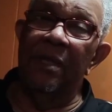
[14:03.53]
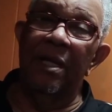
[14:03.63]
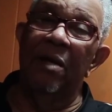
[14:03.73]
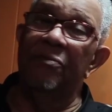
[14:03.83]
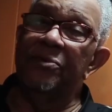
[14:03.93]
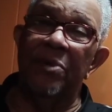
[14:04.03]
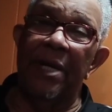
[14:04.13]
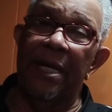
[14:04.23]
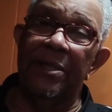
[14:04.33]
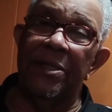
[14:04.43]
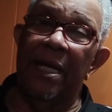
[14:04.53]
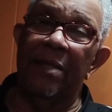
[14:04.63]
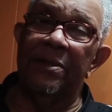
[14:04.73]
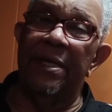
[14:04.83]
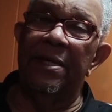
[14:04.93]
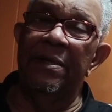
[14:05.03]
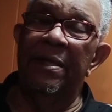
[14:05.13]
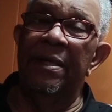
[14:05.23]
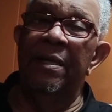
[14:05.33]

love trains out there.